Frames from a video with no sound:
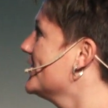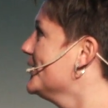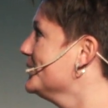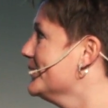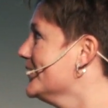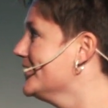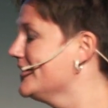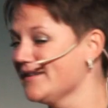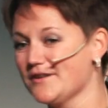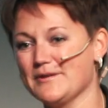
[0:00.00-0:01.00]
from
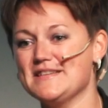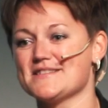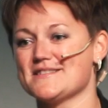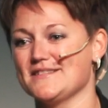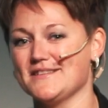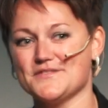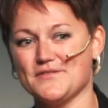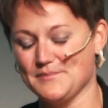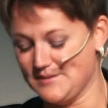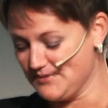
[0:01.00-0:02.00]
Greece. It's
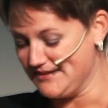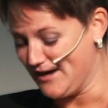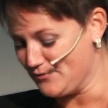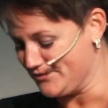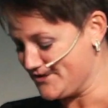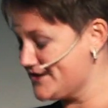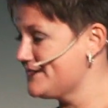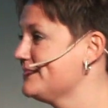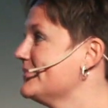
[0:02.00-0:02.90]
from Epidaurus.